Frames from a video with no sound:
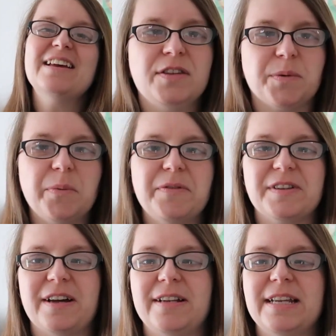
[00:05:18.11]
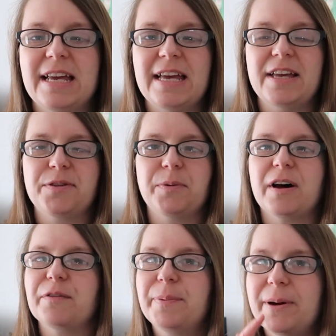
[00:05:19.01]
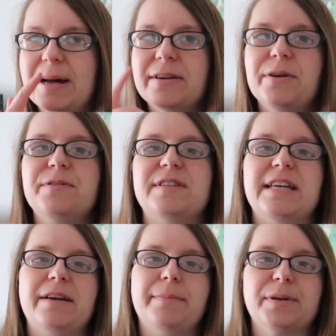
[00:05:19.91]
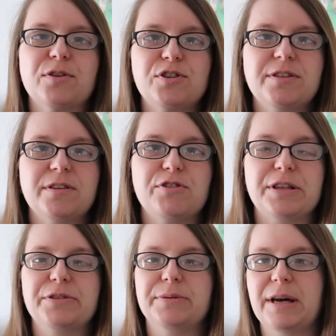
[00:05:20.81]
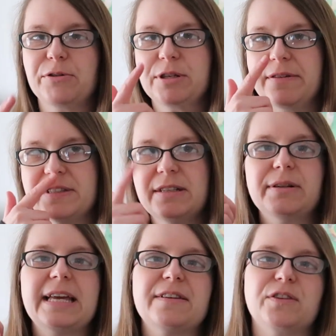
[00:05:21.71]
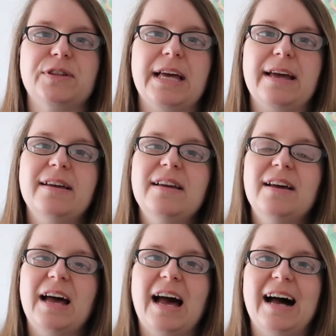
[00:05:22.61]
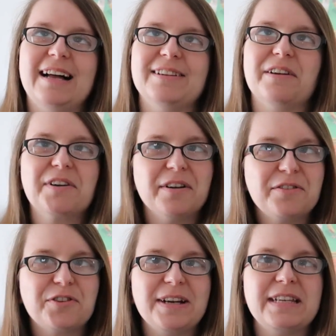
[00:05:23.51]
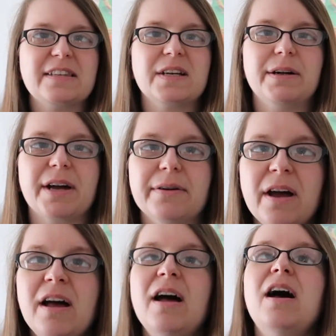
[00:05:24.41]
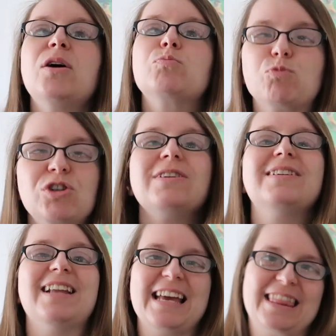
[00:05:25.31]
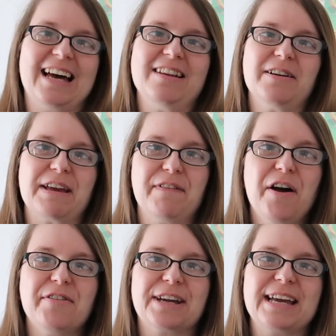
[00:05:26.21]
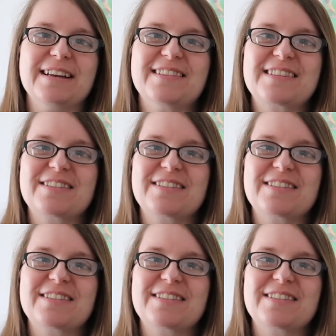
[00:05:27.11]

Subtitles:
So what we've done is we'll kind of put our nose near, and because she's so gentle now, she gives us a little kiss on there. And I've kind of trained it so I'll go like that and I'll give her a kiss.